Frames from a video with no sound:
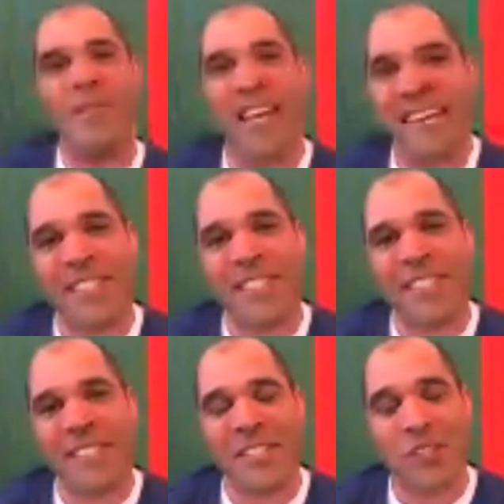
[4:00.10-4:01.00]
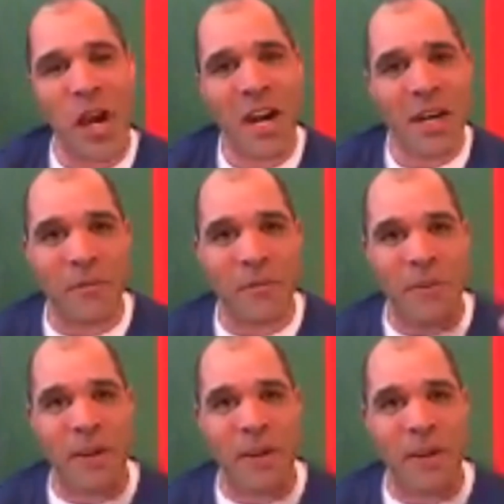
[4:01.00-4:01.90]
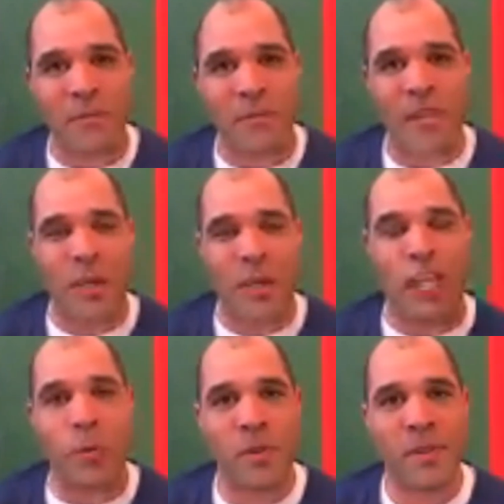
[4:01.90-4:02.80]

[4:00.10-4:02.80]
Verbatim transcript: have the innocence and charm of, of the youth,